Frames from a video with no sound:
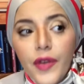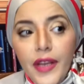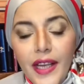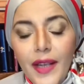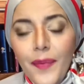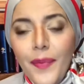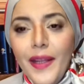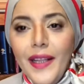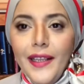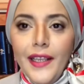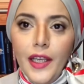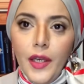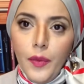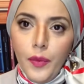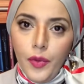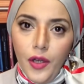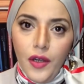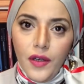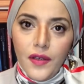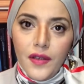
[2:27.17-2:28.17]
building
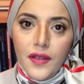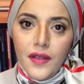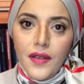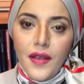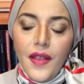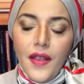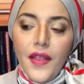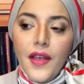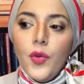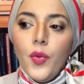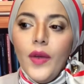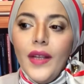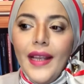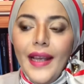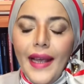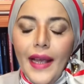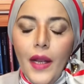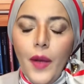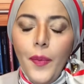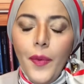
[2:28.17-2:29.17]
blocks that will
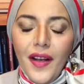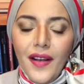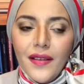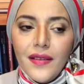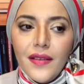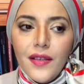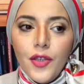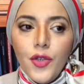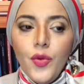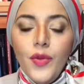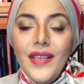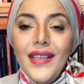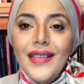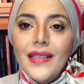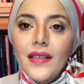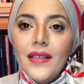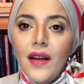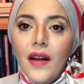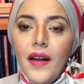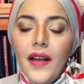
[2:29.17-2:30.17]
help us to
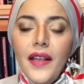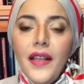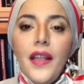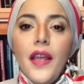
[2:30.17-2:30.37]
design